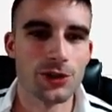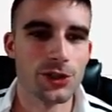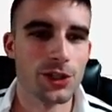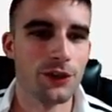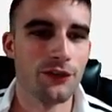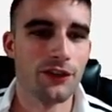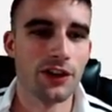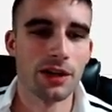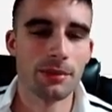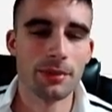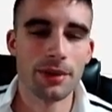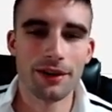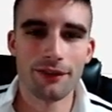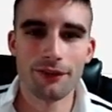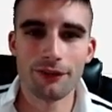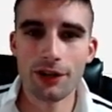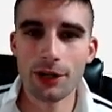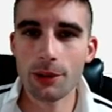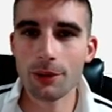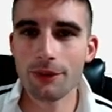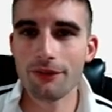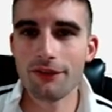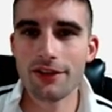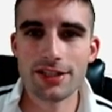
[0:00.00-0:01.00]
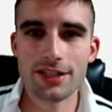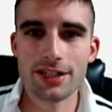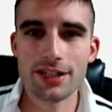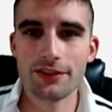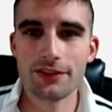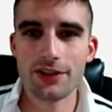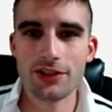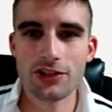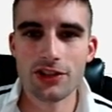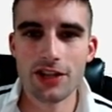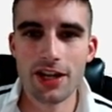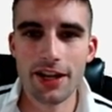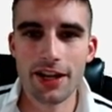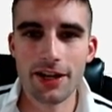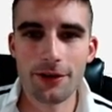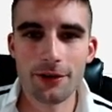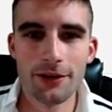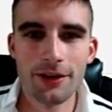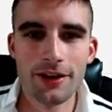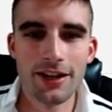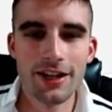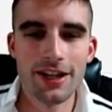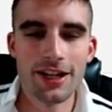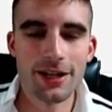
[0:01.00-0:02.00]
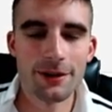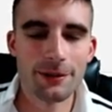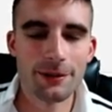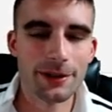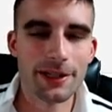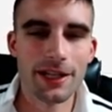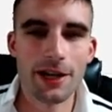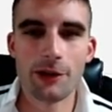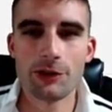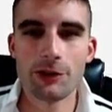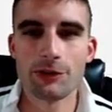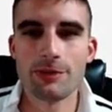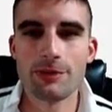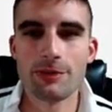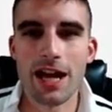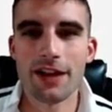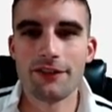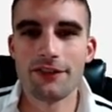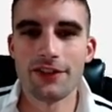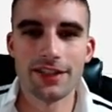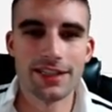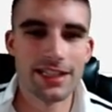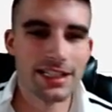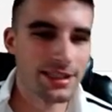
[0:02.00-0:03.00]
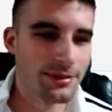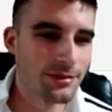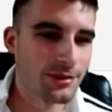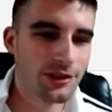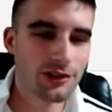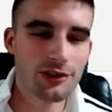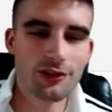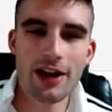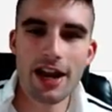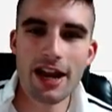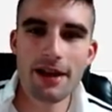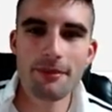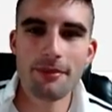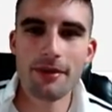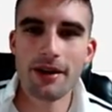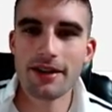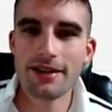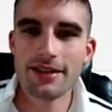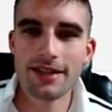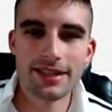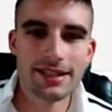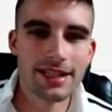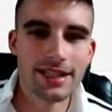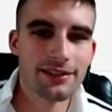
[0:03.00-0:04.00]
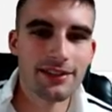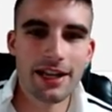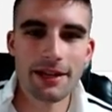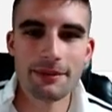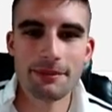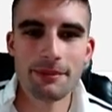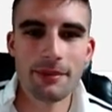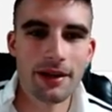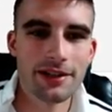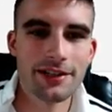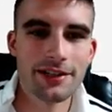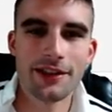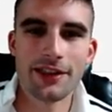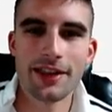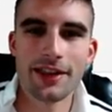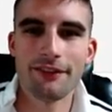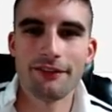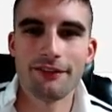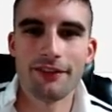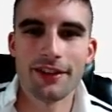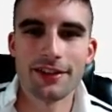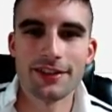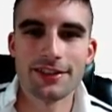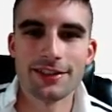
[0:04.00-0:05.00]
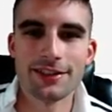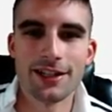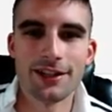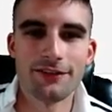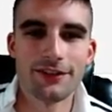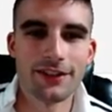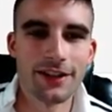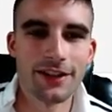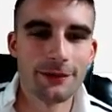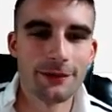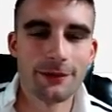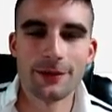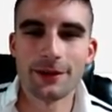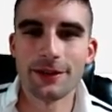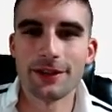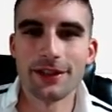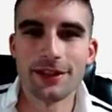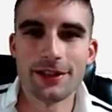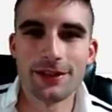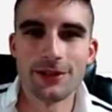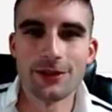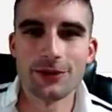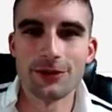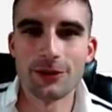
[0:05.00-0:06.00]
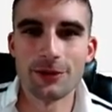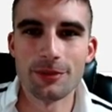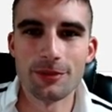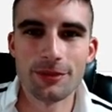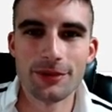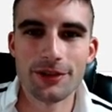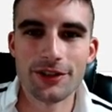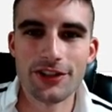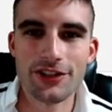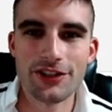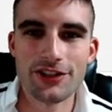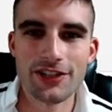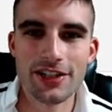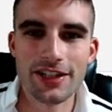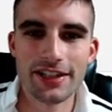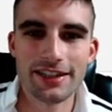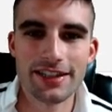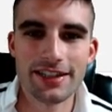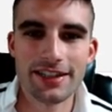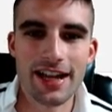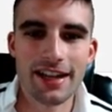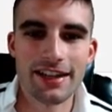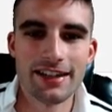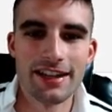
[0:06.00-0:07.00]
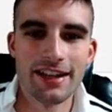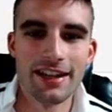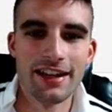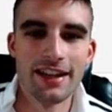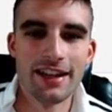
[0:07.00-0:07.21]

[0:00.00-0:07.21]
So if you're going to be a frequent visitor of the channel, it really helps me out if you hit that subscribe button, hit that like button, all that fun stuff, and I really do appreciate that.